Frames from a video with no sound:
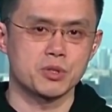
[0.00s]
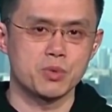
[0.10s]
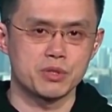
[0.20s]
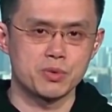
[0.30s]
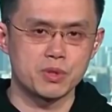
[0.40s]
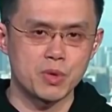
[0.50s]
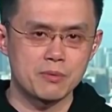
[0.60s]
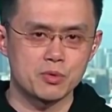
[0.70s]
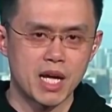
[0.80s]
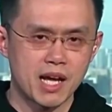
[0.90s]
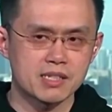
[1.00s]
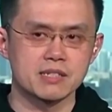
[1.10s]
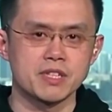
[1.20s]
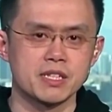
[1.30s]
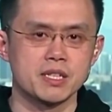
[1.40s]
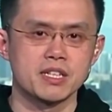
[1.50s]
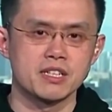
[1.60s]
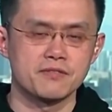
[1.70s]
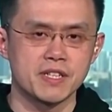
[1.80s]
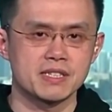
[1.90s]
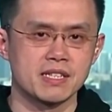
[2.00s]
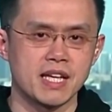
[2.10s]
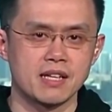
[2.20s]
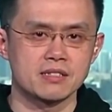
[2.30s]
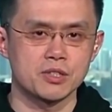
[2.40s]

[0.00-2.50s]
So we're actively fixing that.